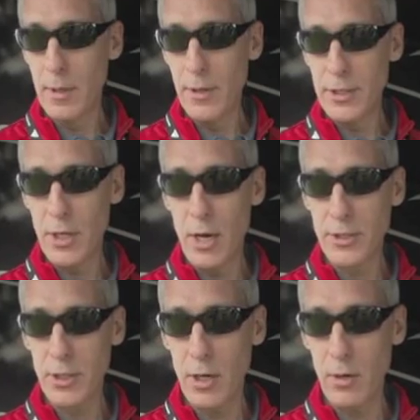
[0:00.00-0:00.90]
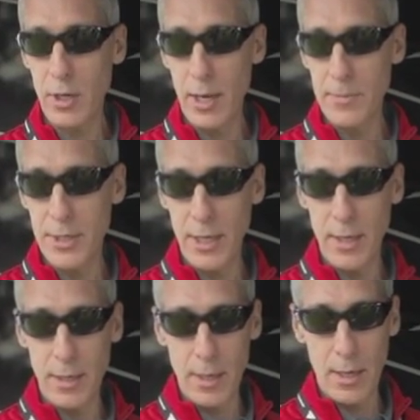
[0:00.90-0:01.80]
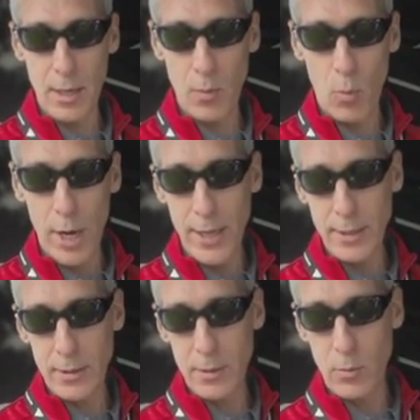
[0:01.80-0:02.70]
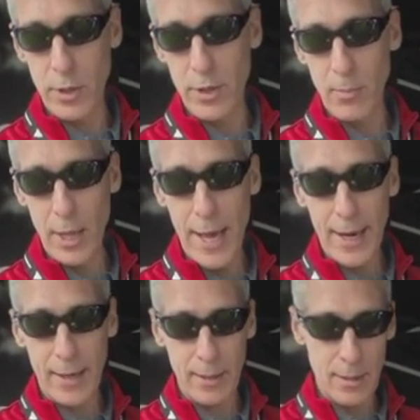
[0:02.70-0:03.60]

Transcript: This also comes in white with a black